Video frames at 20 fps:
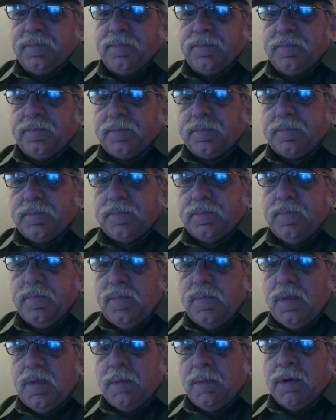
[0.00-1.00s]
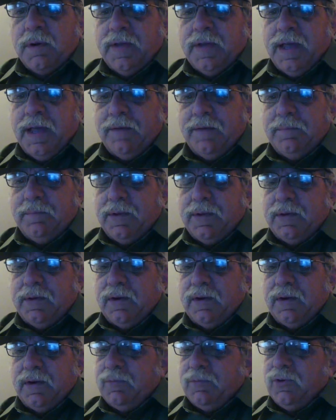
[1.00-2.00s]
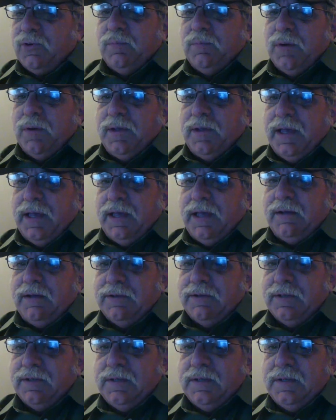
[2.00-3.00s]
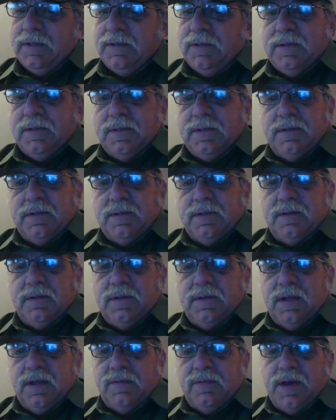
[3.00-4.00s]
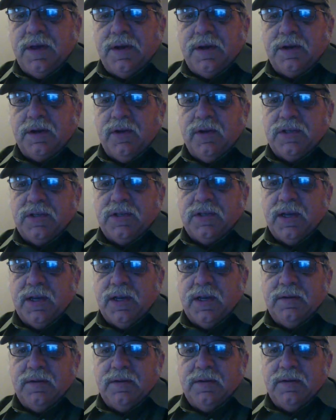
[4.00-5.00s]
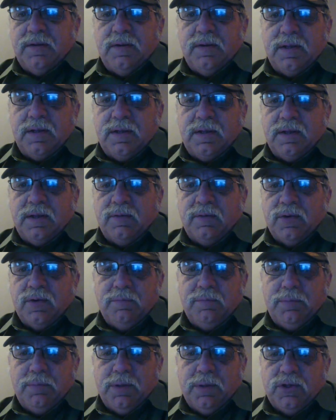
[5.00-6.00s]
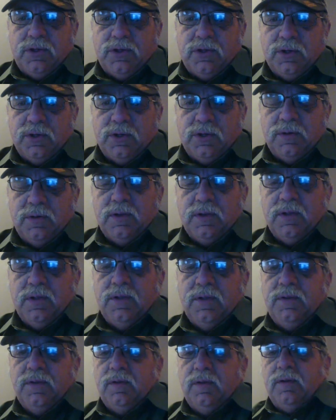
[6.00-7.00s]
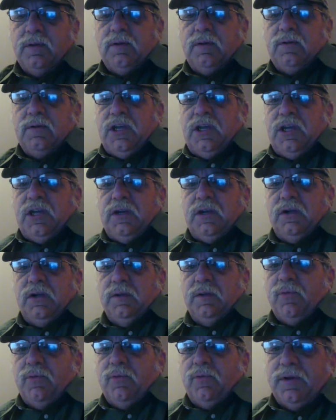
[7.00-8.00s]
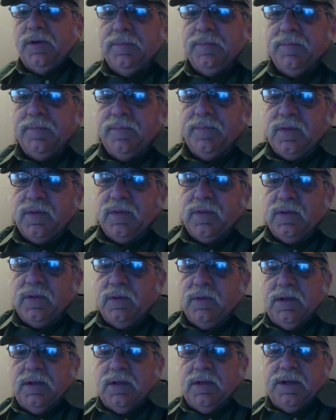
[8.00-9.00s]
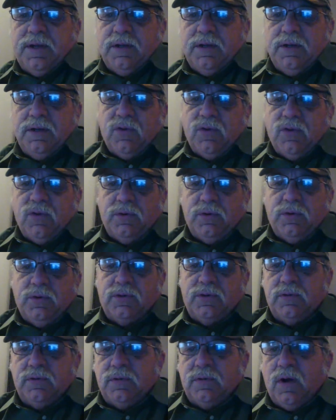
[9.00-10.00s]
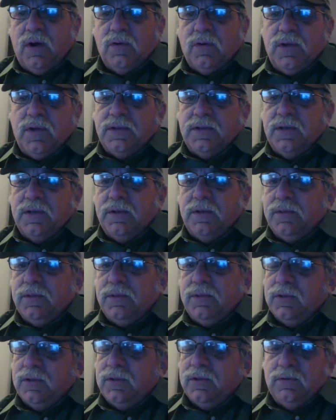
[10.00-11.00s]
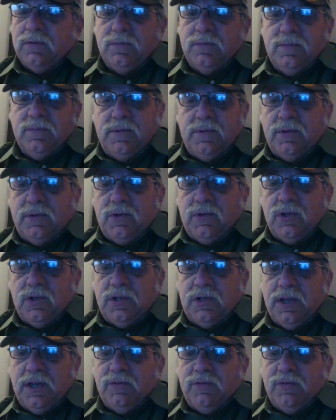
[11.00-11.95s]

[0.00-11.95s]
But if you haven't been there, I'm sure you probably have. They've got a great site. They can really build your channel up for you. You'll meet a lot of good droners and all kinds of other things too. We don't just have droners there.